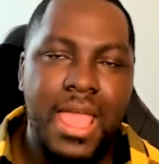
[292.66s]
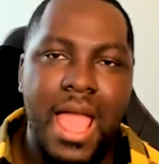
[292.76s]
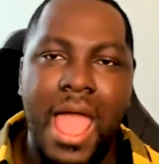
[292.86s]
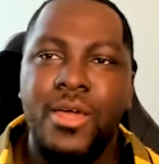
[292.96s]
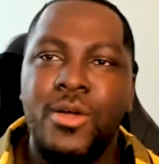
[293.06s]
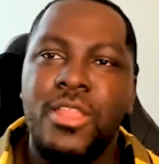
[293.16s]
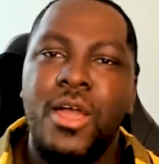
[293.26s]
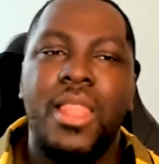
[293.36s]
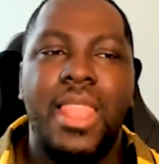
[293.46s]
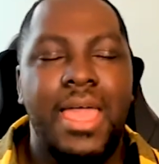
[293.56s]
I don't
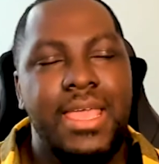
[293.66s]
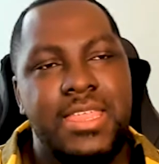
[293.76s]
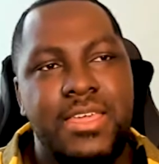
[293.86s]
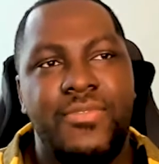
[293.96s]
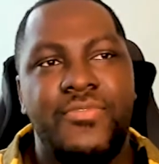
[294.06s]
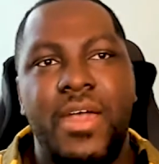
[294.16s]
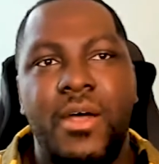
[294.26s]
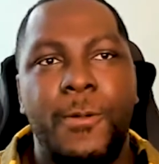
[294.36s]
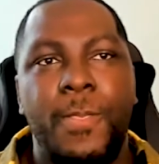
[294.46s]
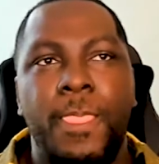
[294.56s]
know, it just
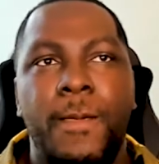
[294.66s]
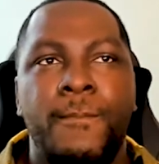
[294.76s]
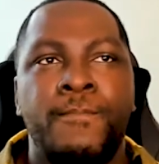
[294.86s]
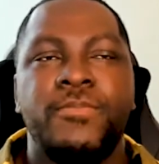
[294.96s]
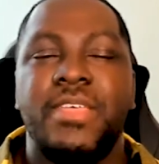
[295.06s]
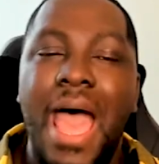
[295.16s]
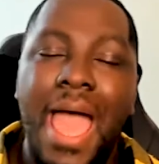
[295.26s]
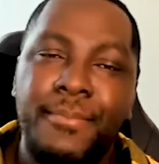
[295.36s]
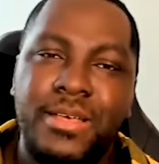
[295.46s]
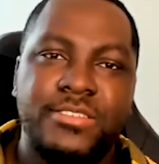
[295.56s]
felt
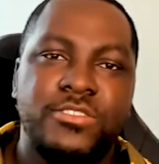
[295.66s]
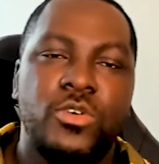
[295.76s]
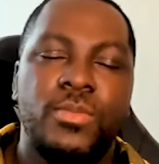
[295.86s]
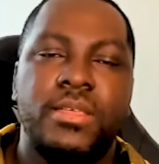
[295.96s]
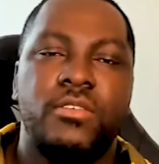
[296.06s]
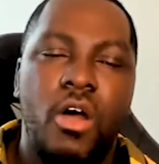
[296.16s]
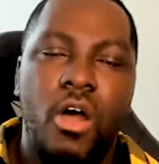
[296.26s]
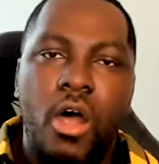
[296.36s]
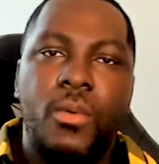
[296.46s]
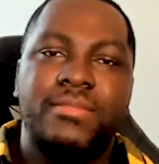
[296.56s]
time consuming to
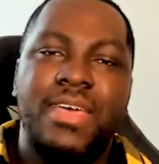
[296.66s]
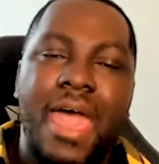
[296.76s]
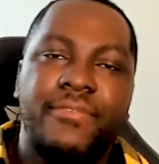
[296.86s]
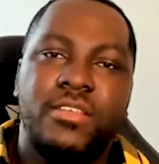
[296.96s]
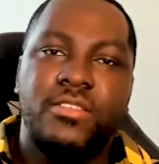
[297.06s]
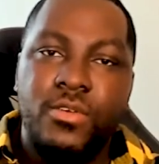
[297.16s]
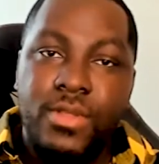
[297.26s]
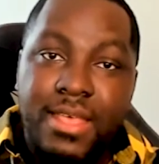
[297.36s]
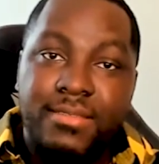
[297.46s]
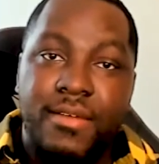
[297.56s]
always have to do
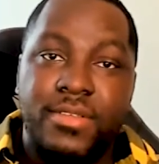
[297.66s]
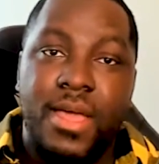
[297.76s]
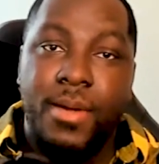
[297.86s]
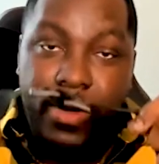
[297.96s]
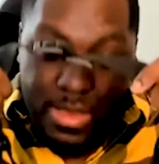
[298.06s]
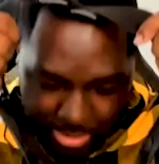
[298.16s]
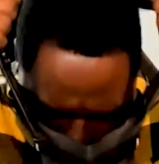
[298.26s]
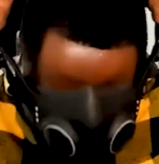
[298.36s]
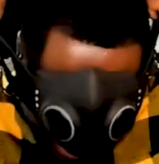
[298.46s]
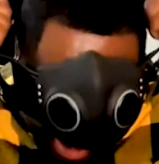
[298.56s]
this every time I wanted to go
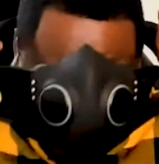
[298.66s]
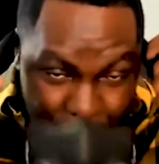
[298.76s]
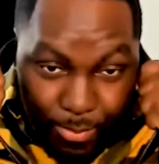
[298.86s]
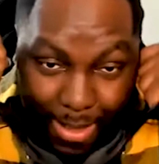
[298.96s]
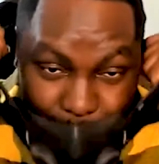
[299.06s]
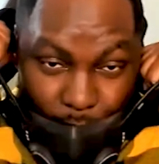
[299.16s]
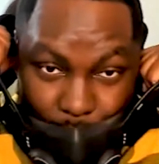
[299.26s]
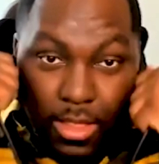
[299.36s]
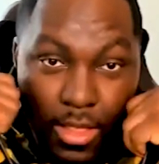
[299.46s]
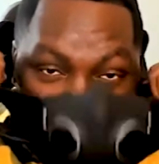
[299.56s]
to the bathroom. I have to,
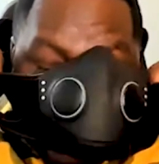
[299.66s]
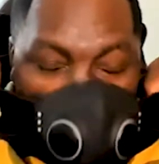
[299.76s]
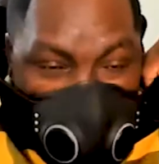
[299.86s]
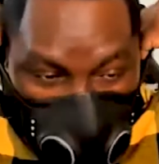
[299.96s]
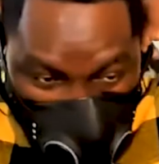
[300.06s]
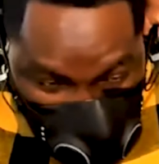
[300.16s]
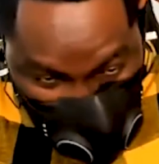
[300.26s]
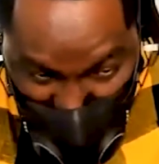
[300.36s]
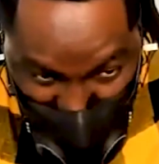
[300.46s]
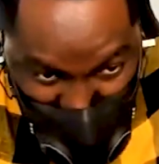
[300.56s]

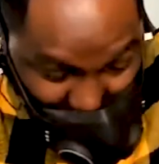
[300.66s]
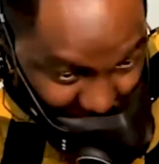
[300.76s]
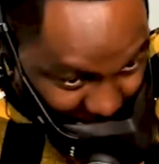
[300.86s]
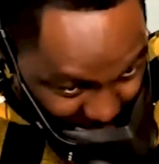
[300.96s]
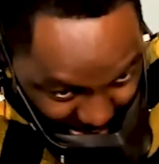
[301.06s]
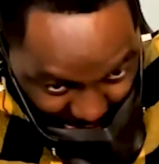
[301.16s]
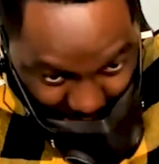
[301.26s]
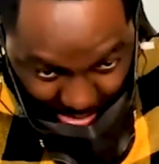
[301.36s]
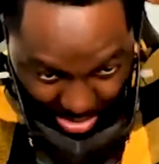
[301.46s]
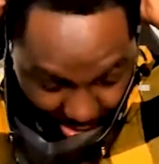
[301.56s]
and
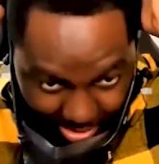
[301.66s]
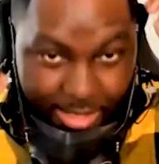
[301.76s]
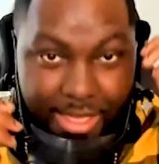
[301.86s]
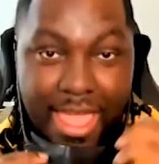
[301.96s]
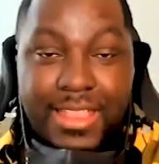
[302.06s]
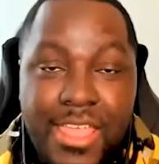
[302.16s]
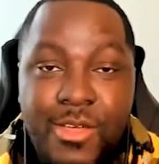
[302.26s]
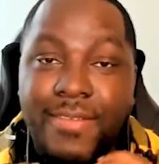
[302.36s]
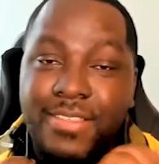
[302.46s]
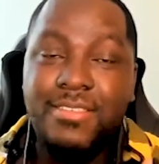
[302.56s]
then
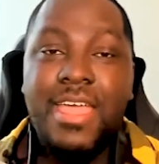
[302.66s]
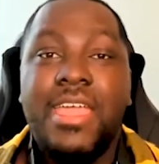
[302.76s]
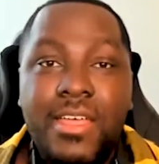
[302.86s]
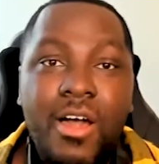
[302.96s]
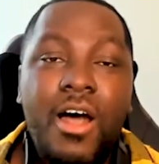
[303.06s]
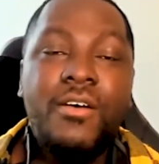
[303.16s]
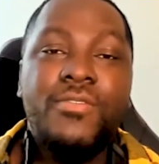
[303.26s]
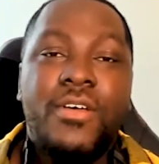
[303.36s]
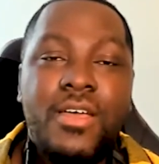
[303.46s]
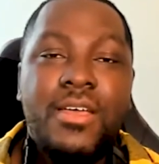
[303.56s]
you have to take it
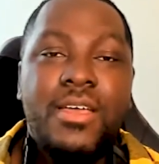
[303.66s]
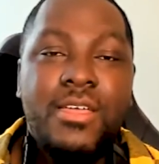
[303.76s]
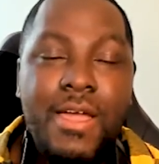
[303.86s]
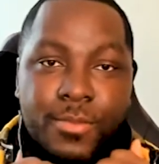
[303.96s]
off. You have